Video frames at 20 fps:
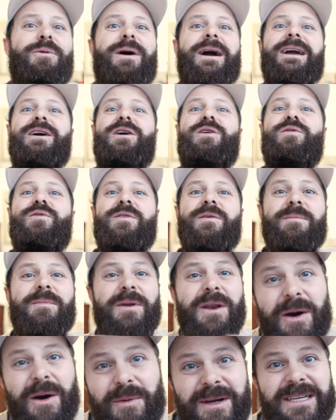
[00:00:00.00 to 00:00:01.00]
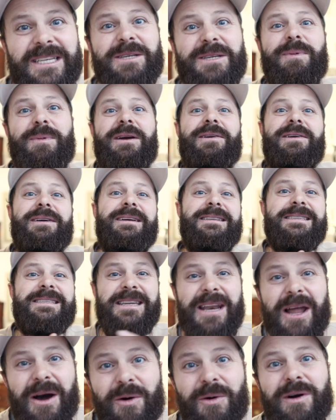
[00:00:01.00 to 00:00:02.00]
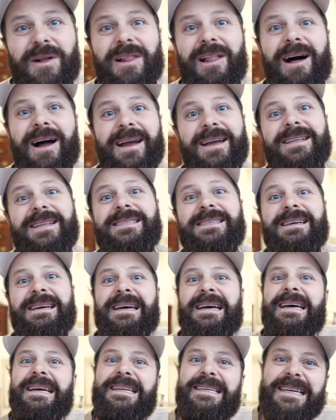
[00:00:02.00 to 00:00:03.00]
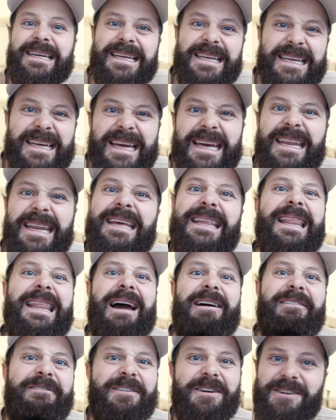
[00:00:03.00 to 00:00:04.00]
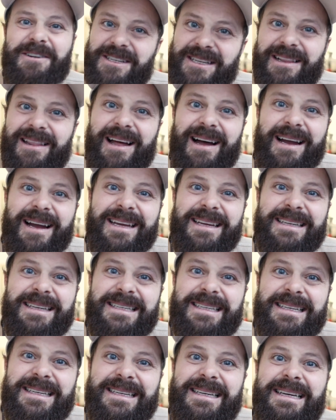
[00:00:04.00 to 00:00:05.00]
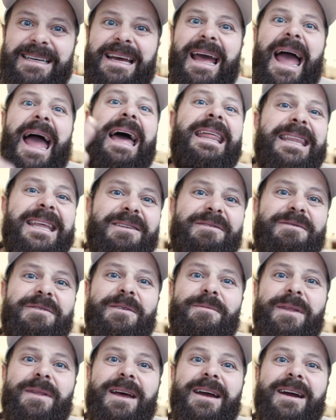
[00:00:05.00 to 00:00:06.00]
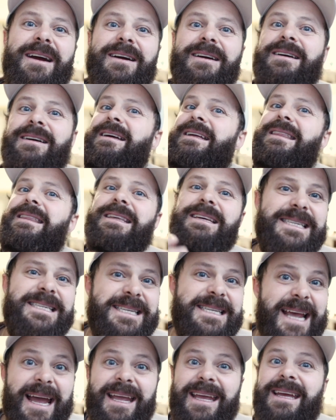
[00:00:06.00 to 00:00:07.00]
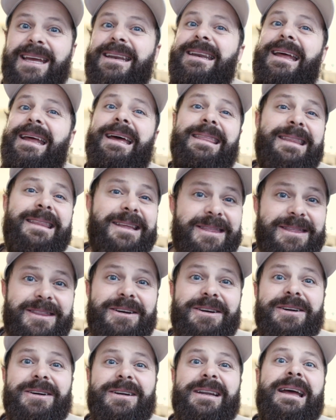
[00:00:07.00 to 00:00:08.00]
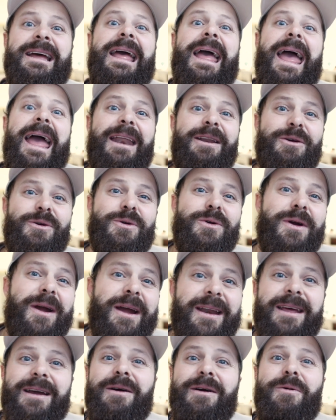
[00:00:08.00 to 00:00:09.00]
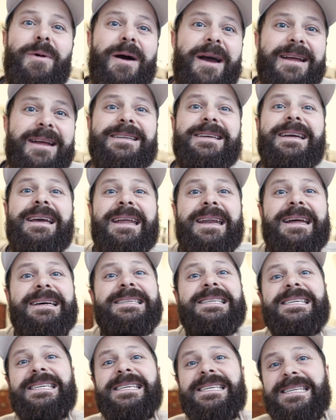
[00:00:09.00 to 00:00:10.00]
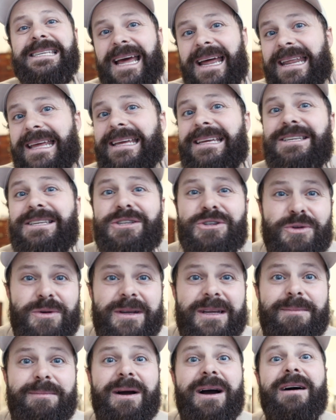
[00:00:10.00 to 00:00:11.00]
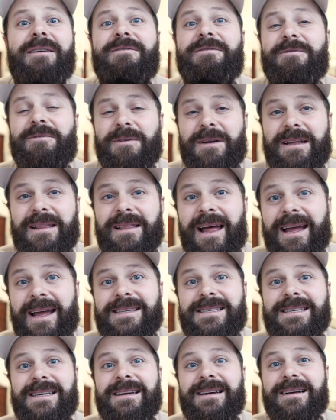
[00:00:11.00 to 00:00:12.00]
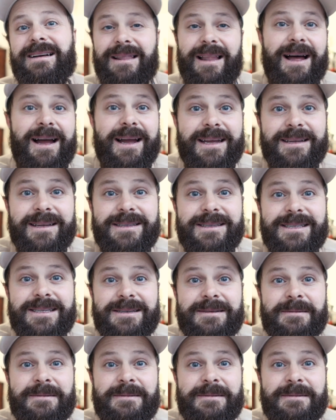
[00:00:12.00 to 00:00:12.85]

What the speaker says: I go from no experience, no clients, to getting that first client, and then from there, the second and the third, and creating a way to get a steady stream of freelance clients?